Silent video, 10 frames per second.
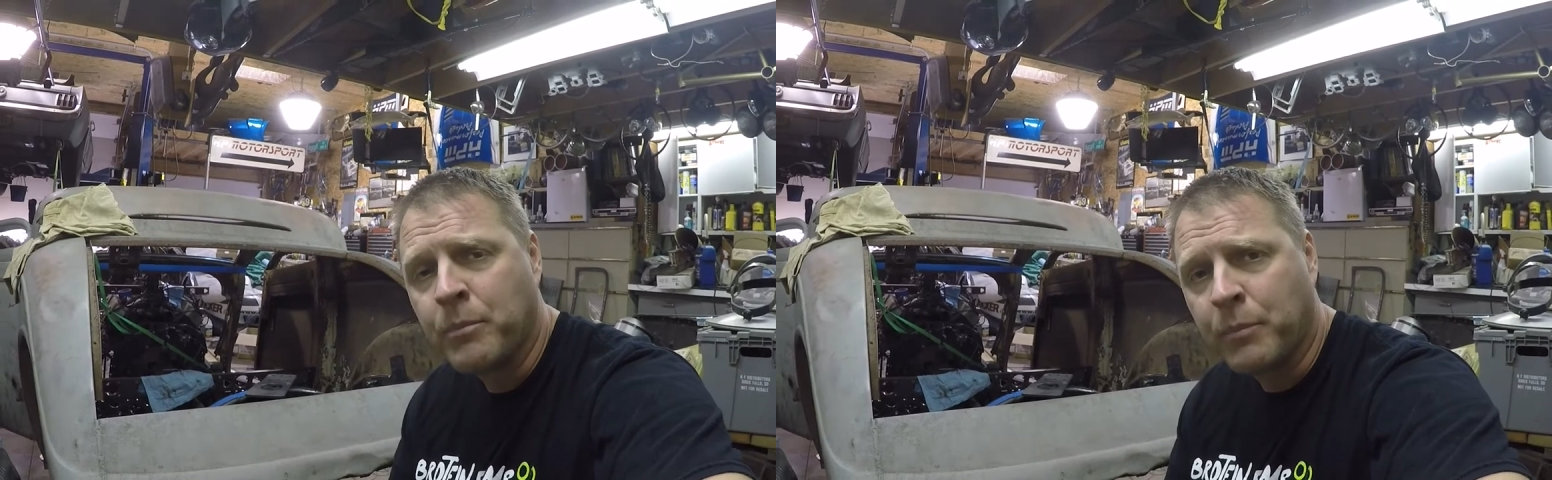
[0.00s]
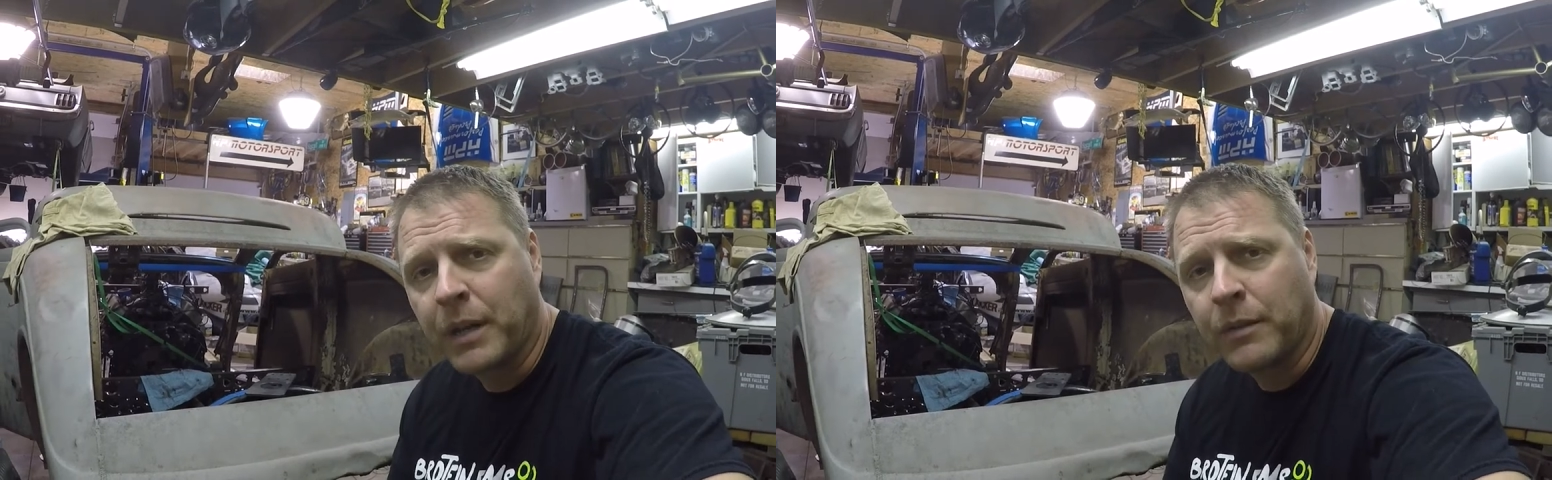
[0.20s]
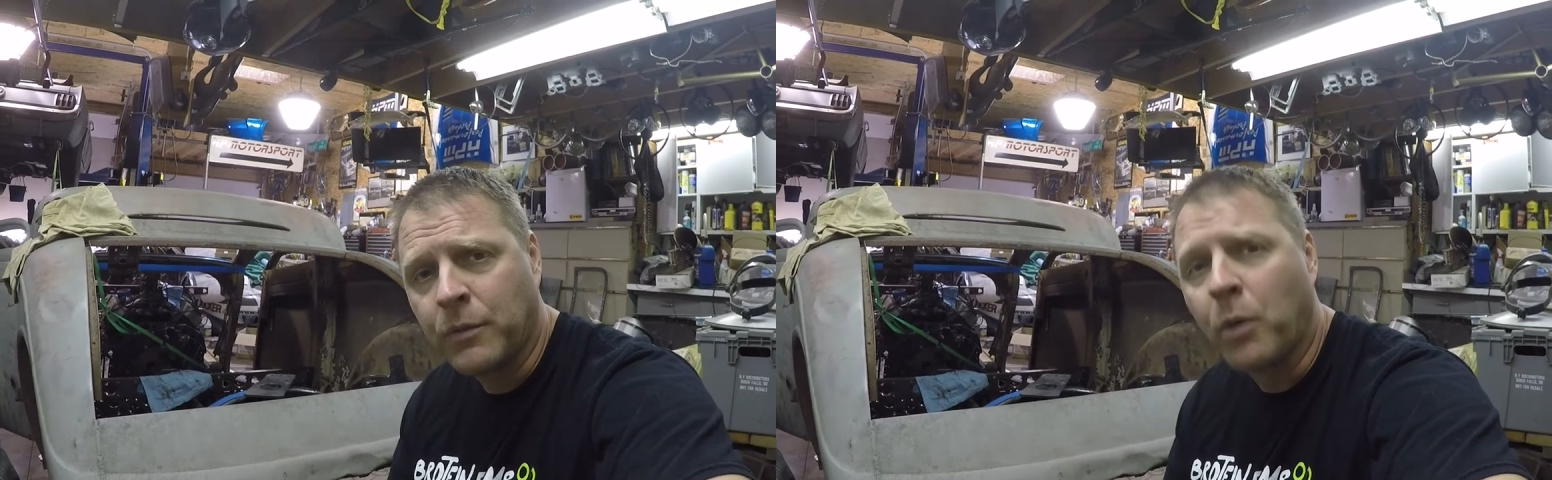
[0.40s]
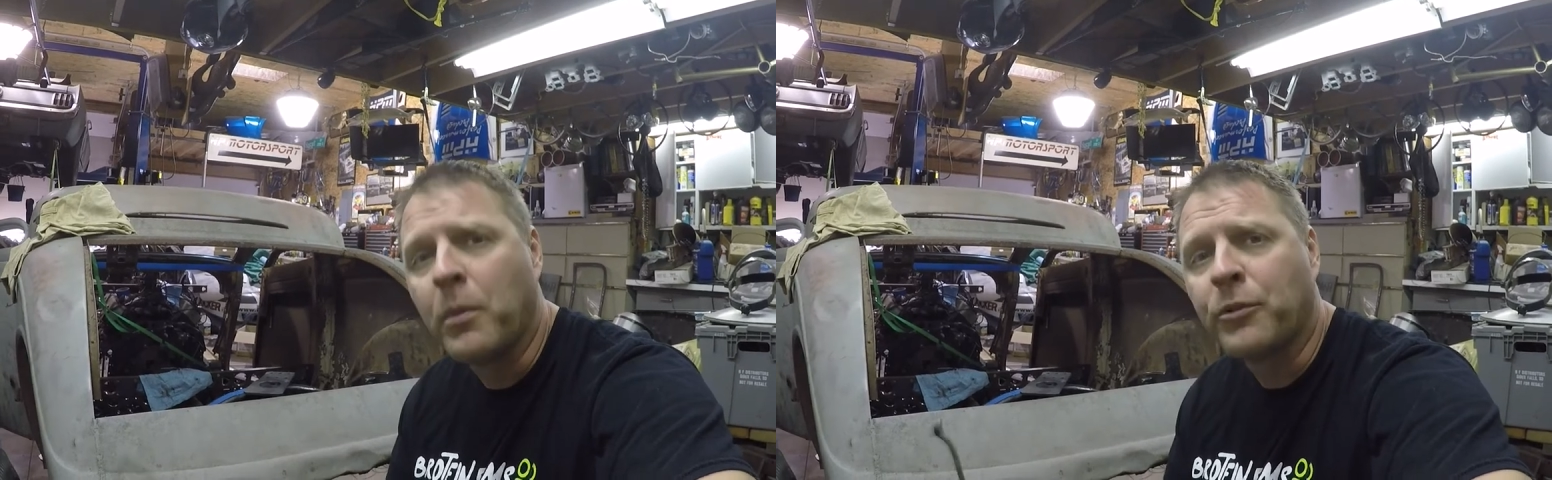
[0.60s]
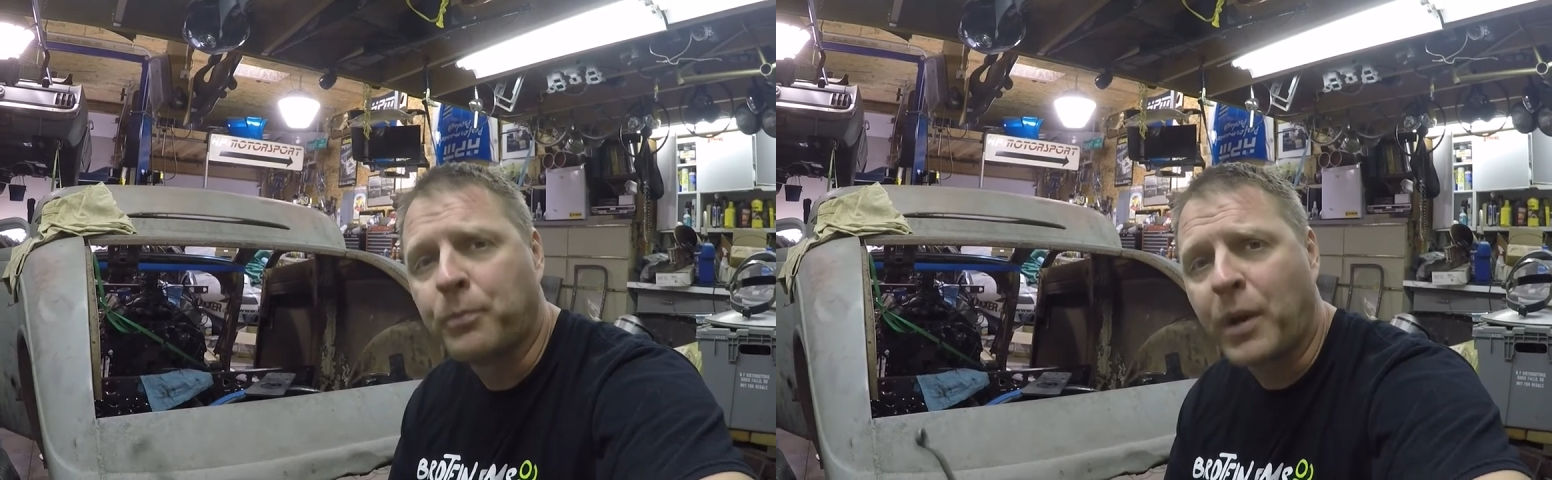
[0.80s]
but a
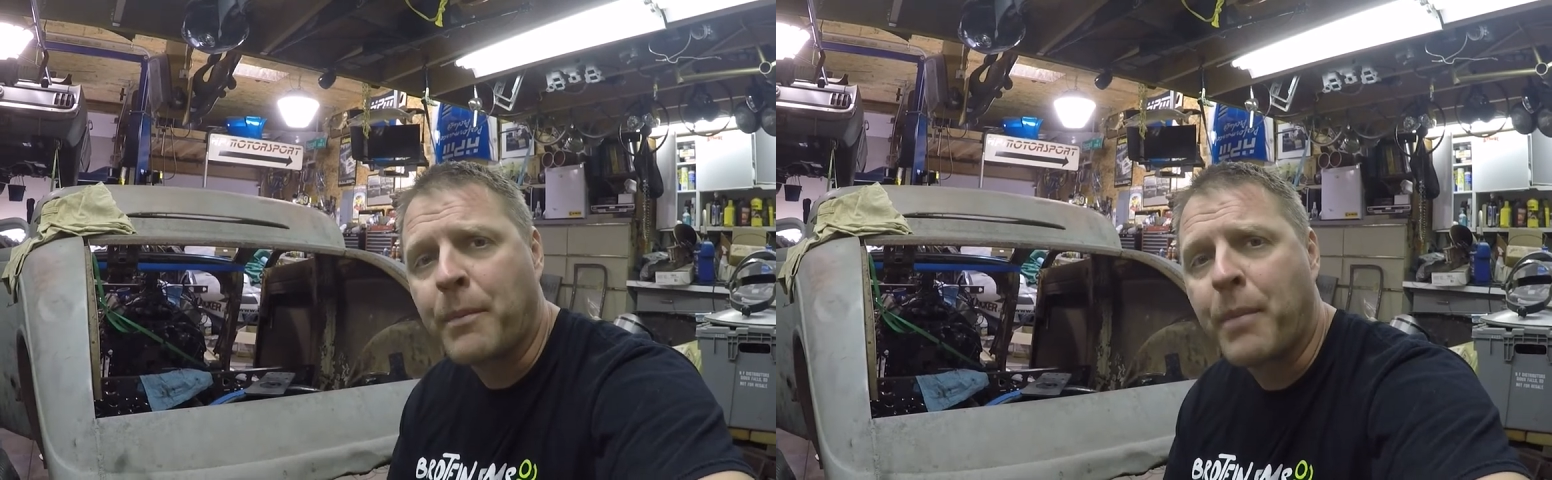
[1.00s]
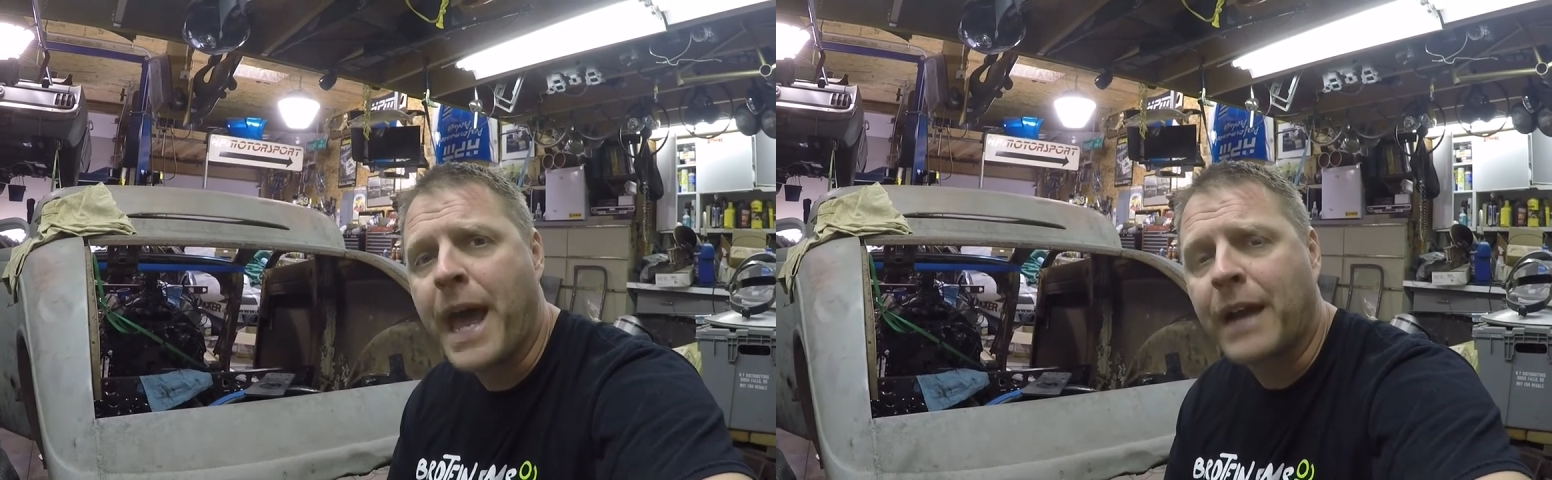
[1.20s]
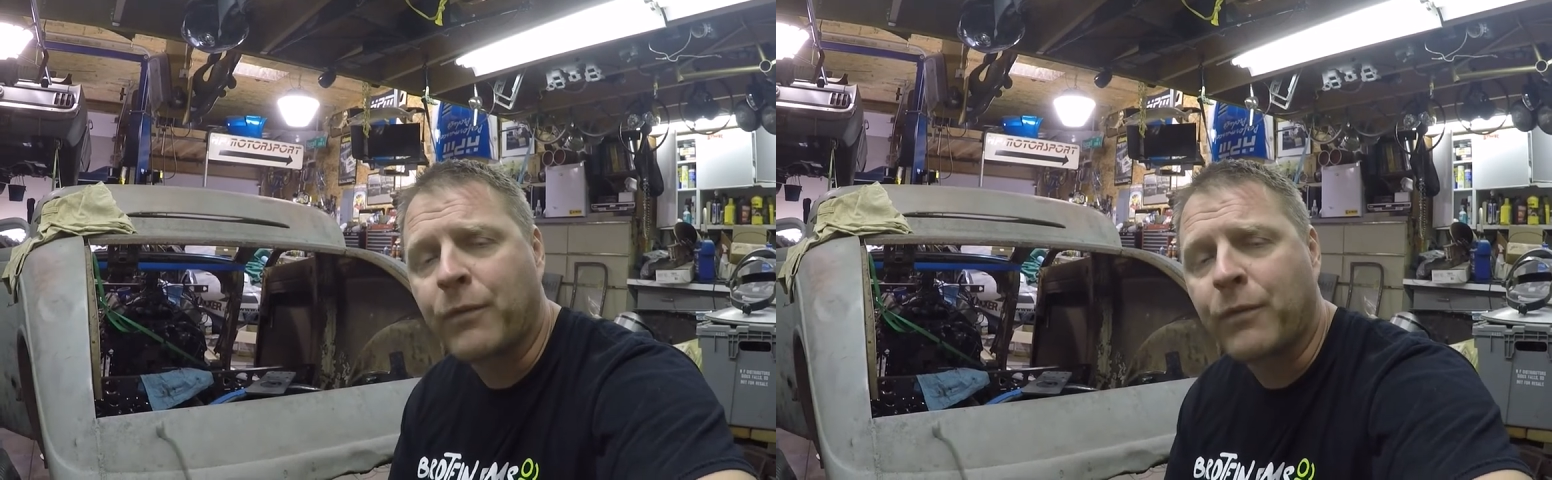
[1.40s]
normal spring pack